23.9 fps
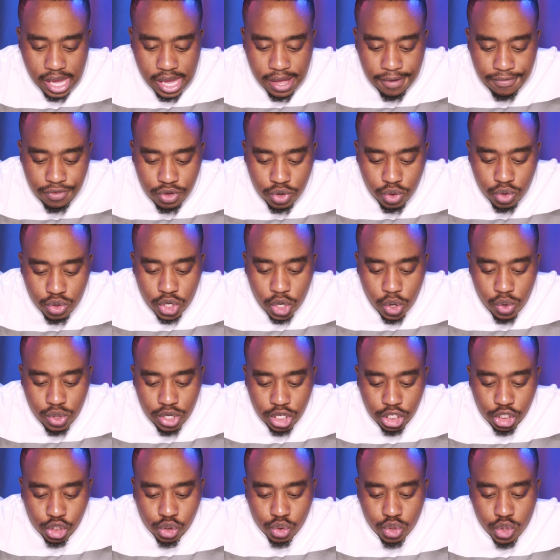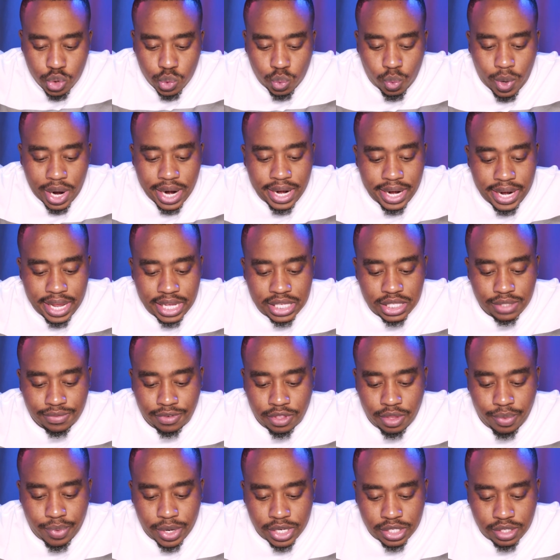if you could only choose one lens
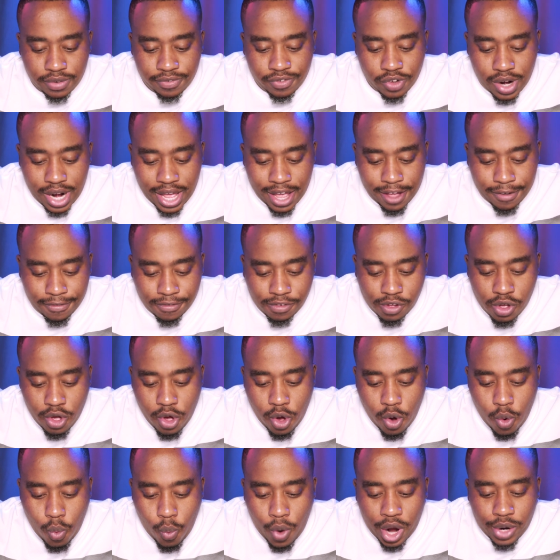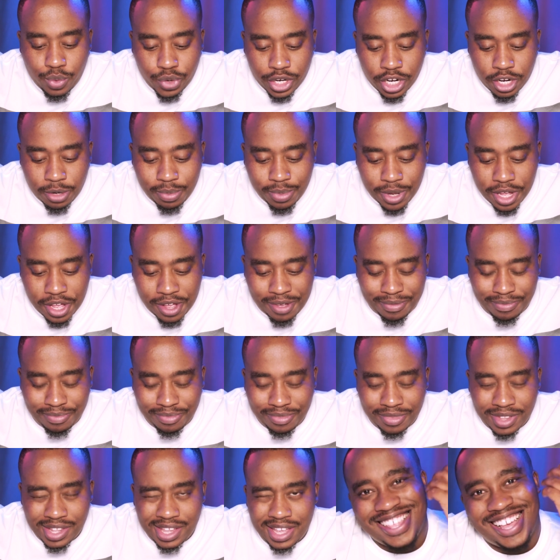for the rest of your life, what would it be?
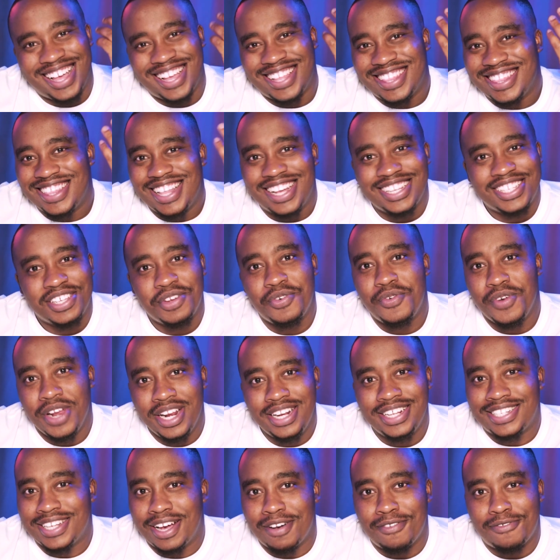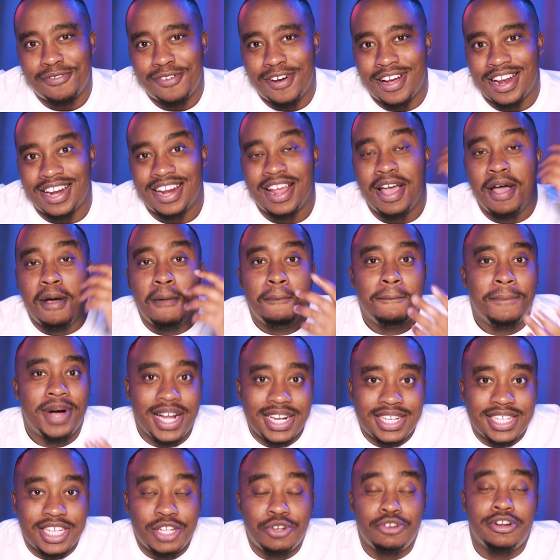That's a really tough one,
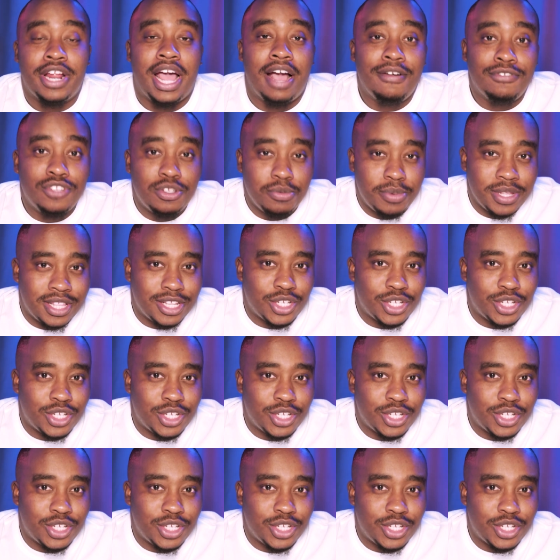but it would have to be